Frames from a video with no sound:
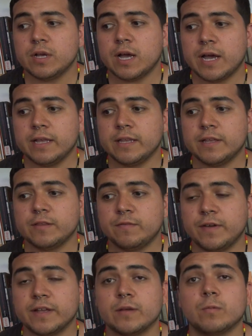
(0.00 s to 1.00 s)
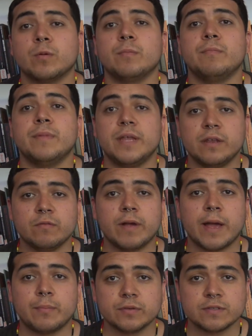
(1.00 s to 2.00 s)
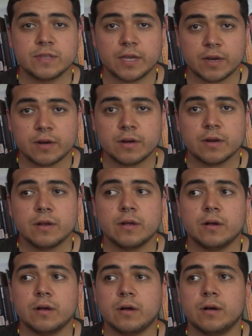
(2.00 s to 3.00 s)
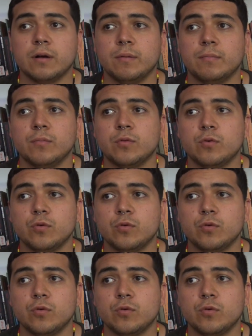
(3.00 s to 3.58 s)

highlight the fact there were many rappers there um,